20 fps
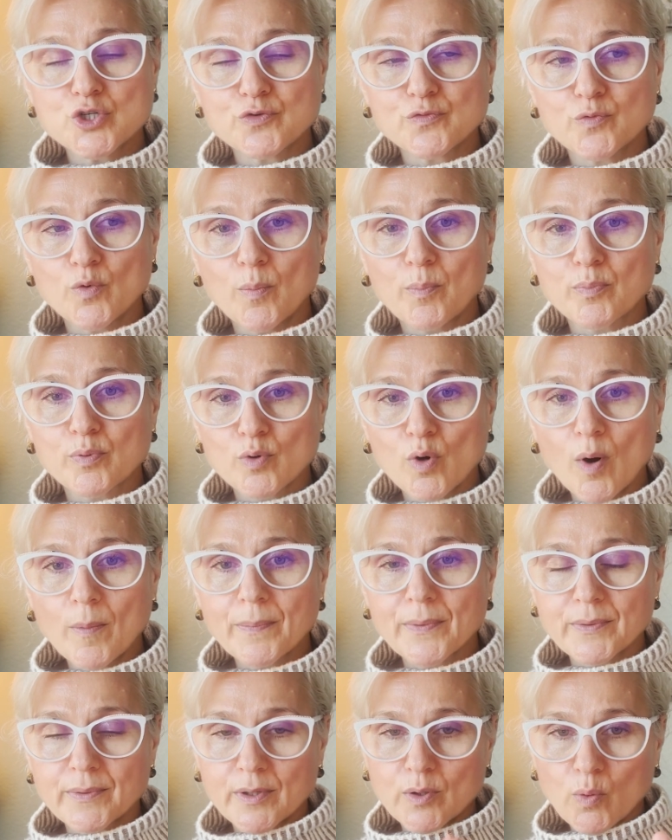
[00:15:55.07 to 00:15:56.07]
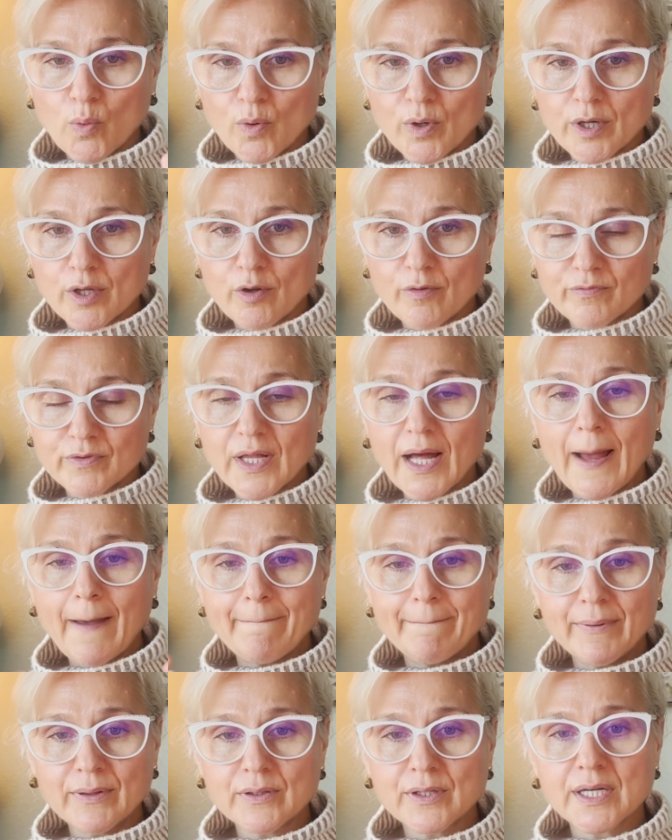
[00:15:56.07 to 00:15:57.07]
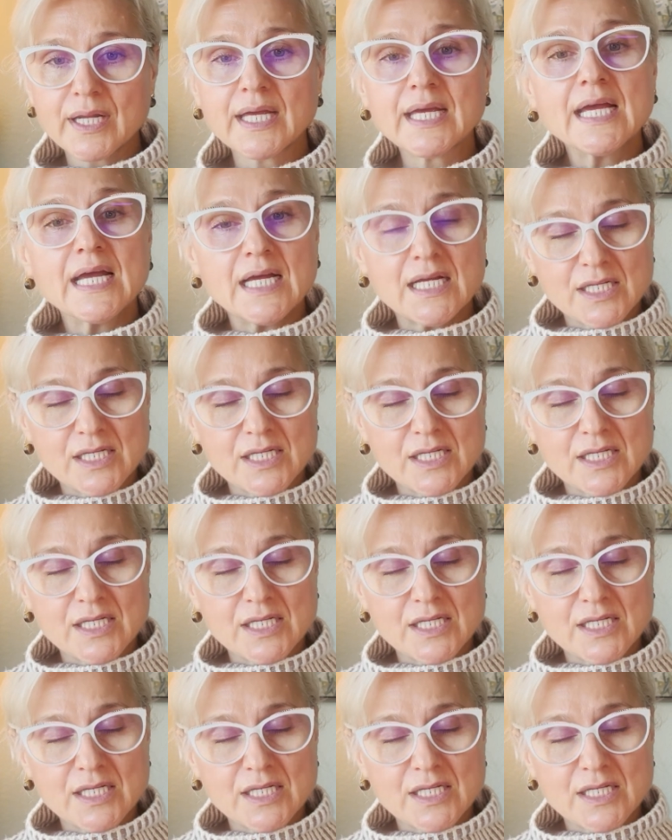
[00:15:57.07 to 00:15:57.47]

for proper recording of liability